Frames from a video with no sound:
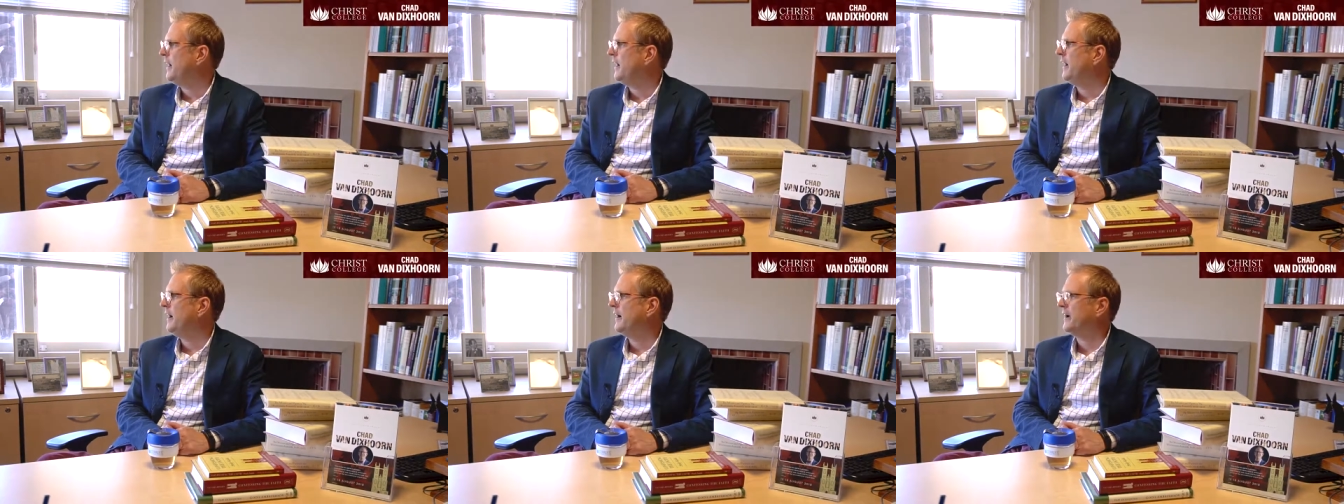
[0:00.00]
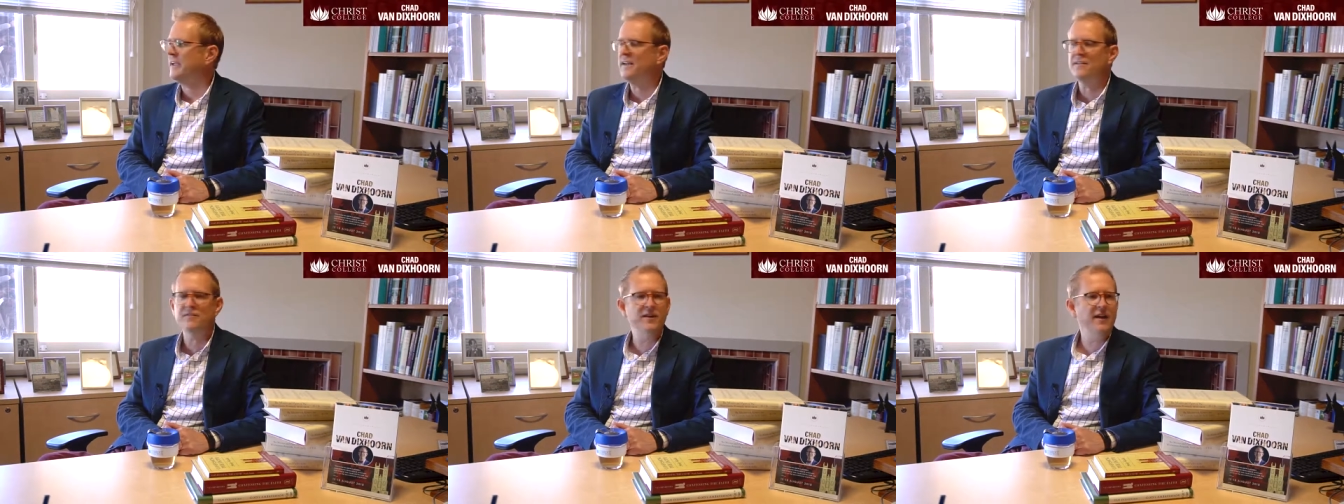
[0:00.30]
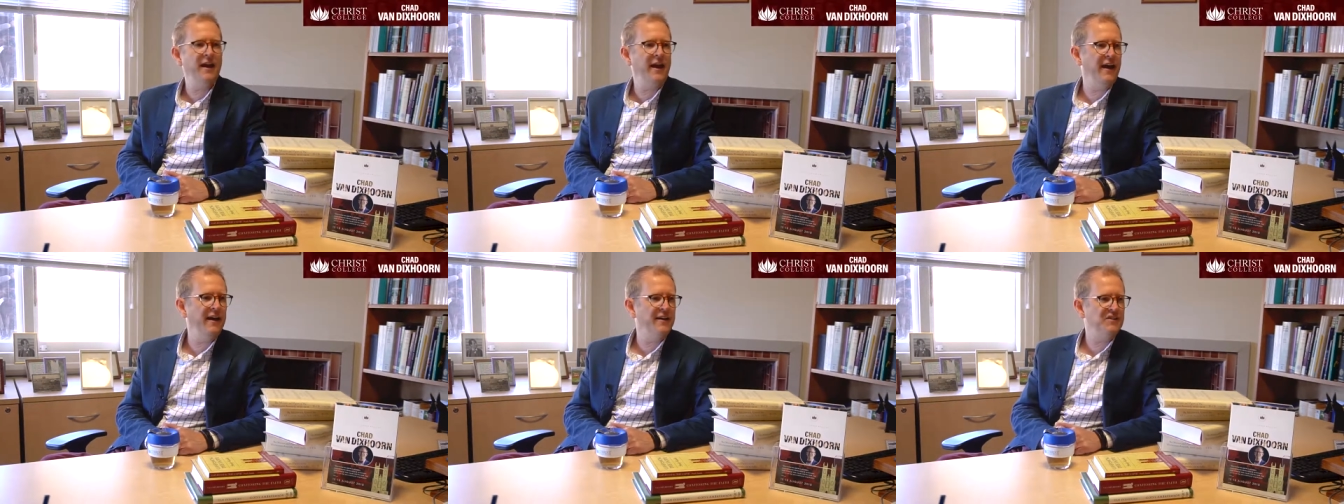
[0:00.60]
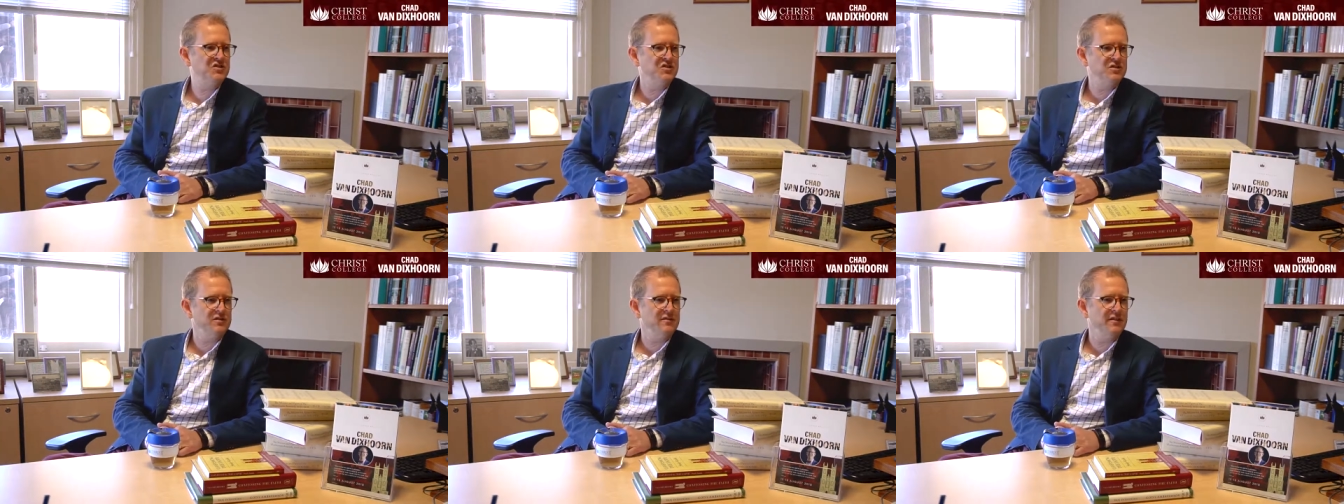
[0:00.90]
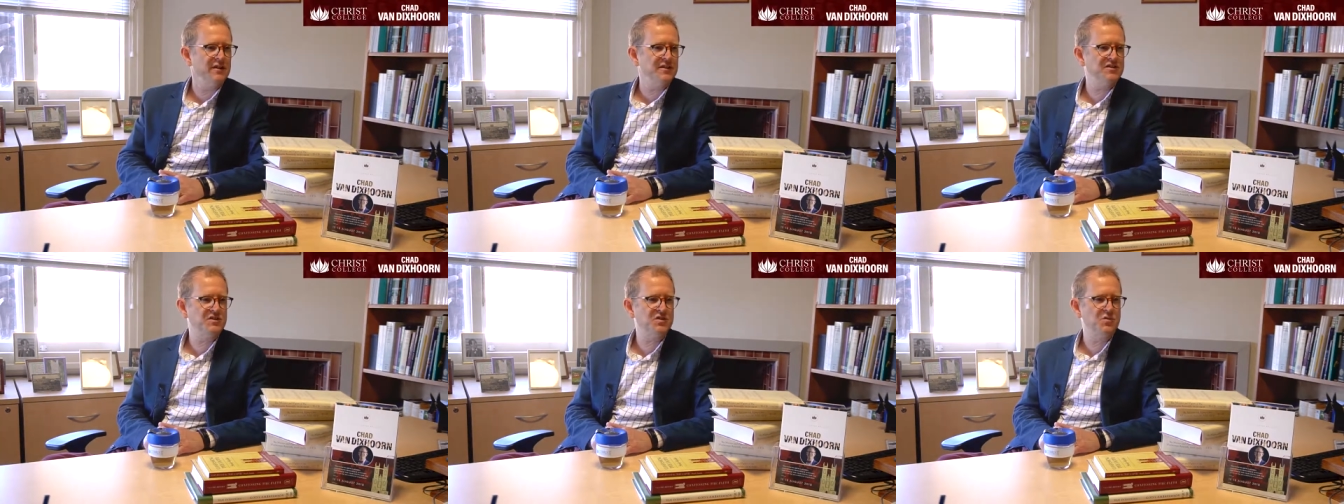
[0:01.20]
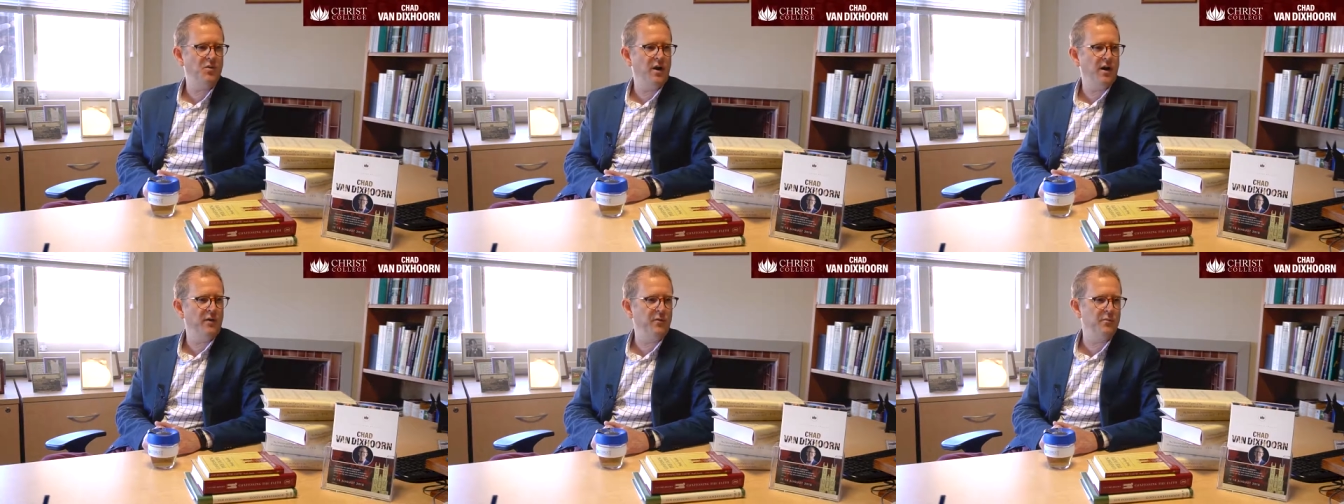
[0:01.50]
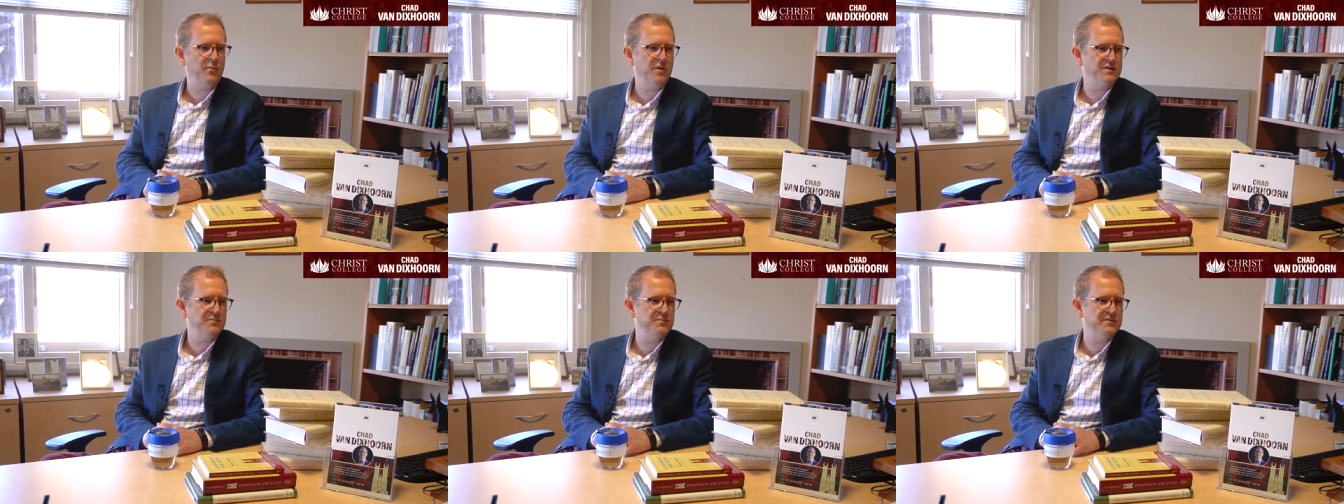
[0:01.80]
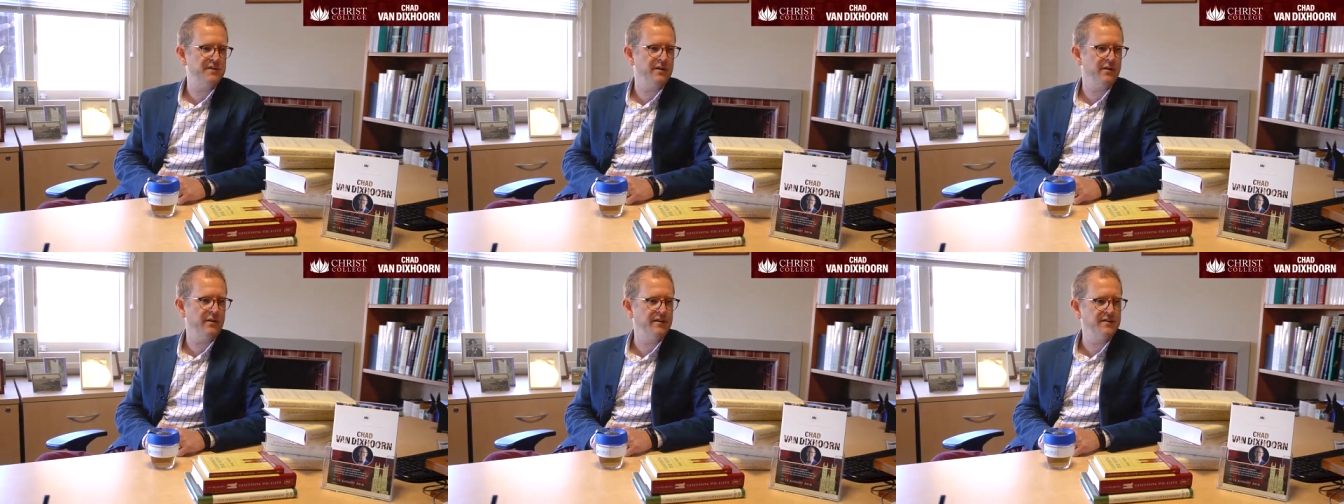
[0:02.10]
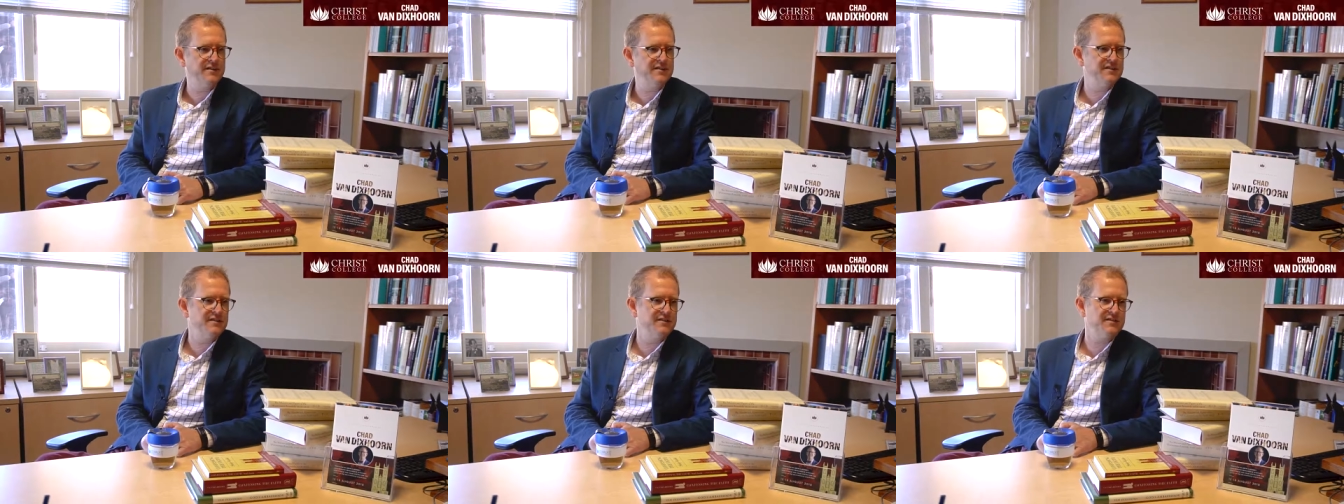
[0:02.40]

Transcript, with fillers: uh, give an answer as to why we're Presbyterians.